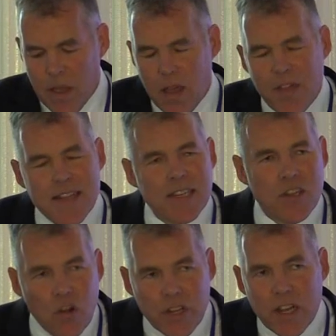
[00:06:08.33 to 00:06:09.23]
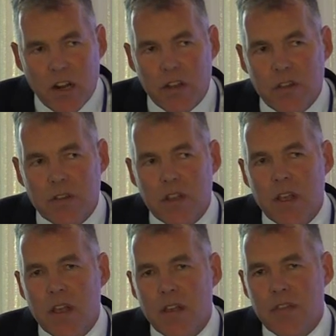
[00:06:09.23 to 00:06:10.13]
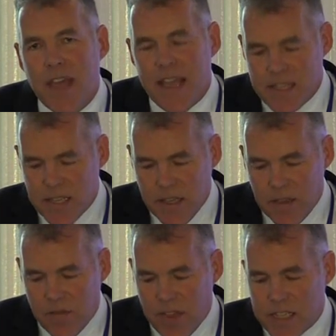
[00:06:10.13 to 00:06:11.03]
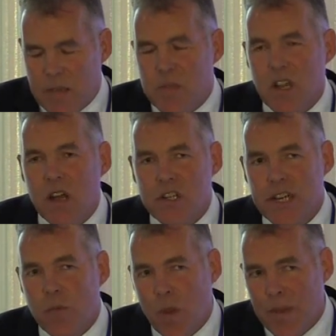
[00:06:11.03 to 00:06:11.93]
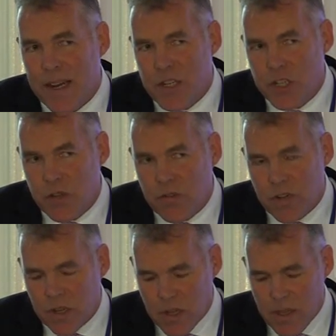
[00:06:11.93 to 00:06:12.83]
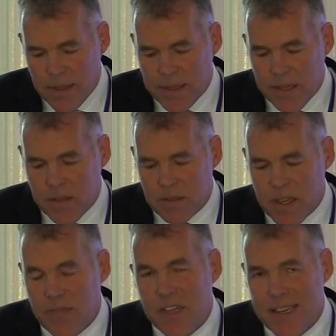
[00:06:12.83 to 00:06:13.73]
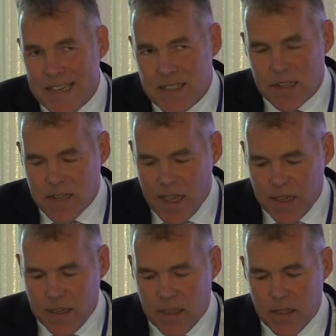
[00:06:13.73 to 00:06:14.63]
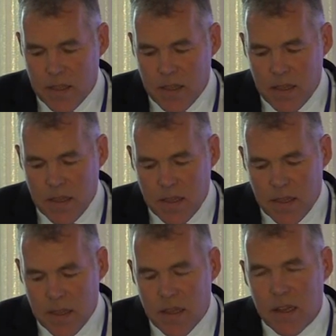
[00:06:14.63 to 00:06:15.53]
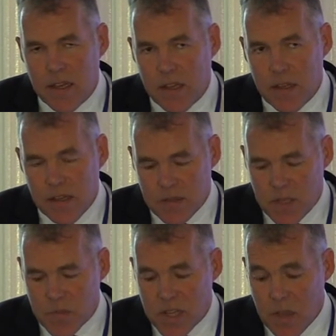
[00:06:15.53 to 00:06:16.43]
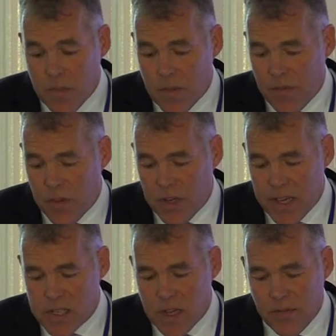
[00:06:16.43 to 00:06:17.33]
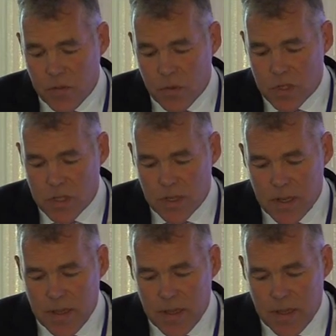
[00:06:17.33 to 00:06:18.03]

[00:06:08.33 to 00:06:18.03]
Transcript: And that did not include the eighty victims, largely women and children, killed in the Nice attack uh, uh, sometime a few days afterwards.